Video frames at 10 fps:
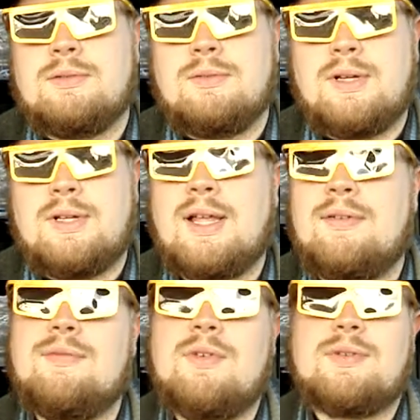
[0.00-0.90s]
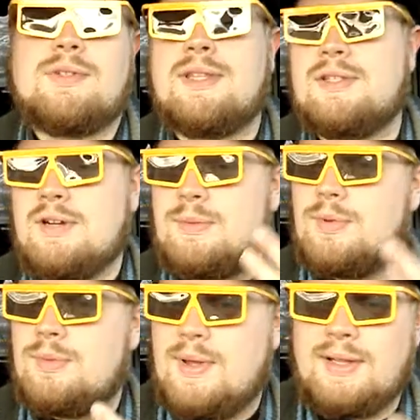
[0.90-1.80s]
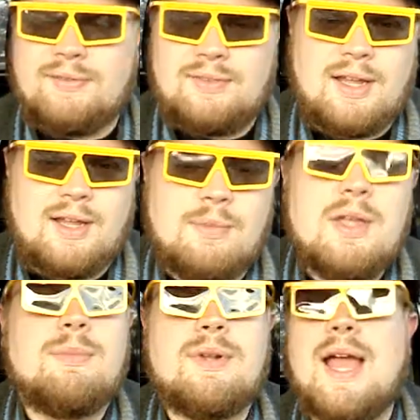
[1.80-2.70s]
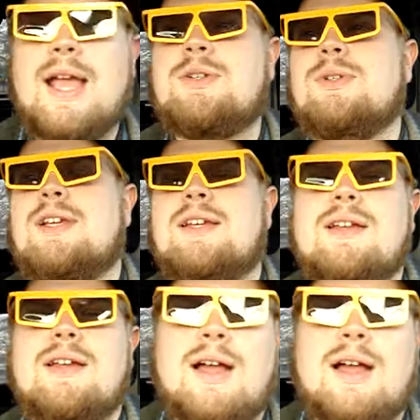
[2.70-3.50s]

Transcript: well, I've always had this trouble with my left eye. But actually,